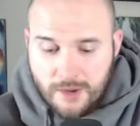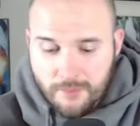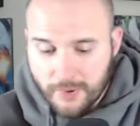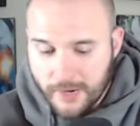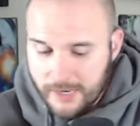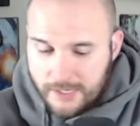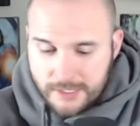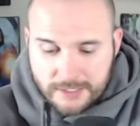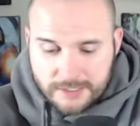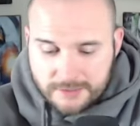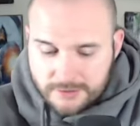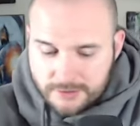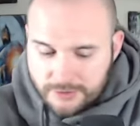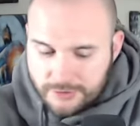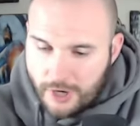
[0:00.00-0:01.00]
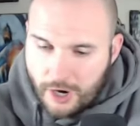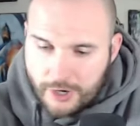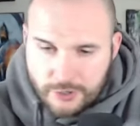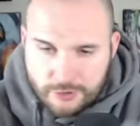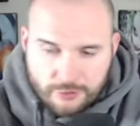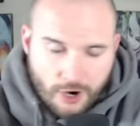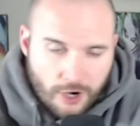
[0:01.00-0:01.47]
But are
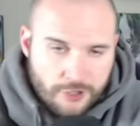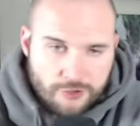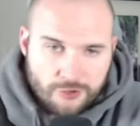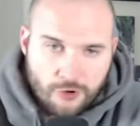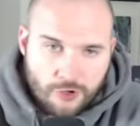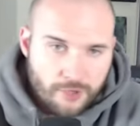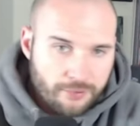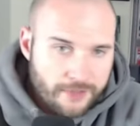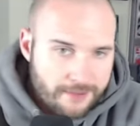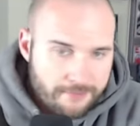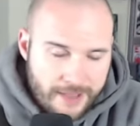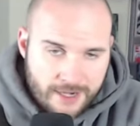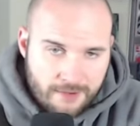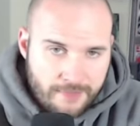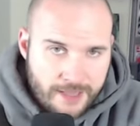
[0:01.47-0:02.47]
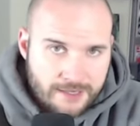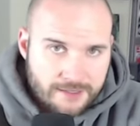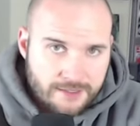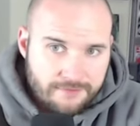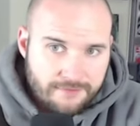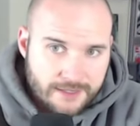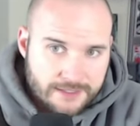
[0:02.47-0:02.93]
you are you going to play man-to-man
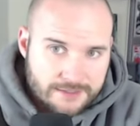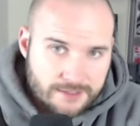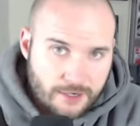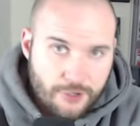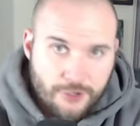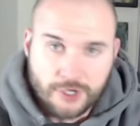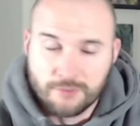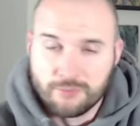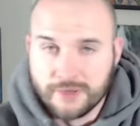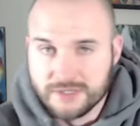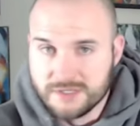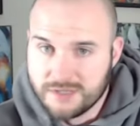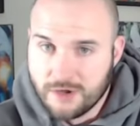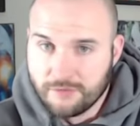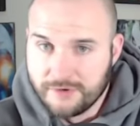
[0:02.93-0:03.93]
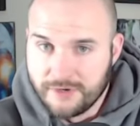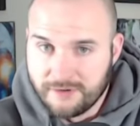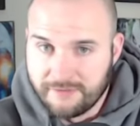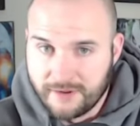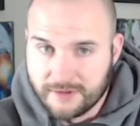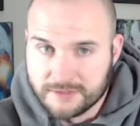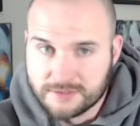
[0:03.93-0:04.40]
defense? Are you going to play zone
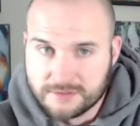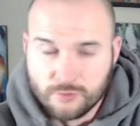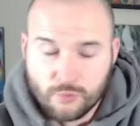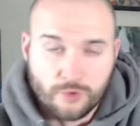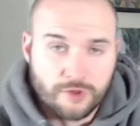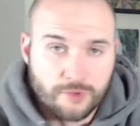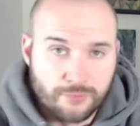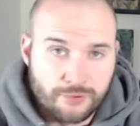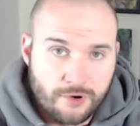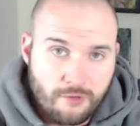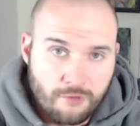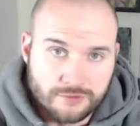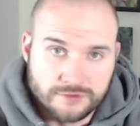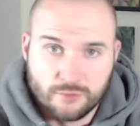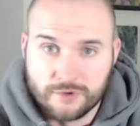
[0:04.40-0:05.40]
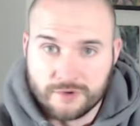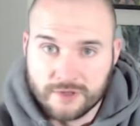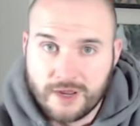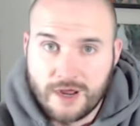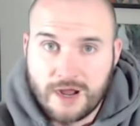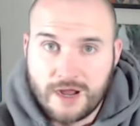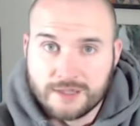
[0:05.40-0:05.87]
defense? What are the pros? What are the
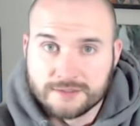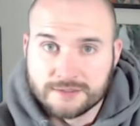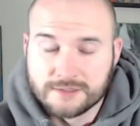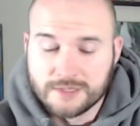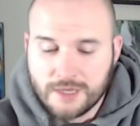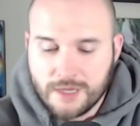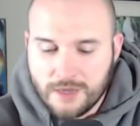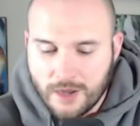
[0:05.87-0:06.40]
cons?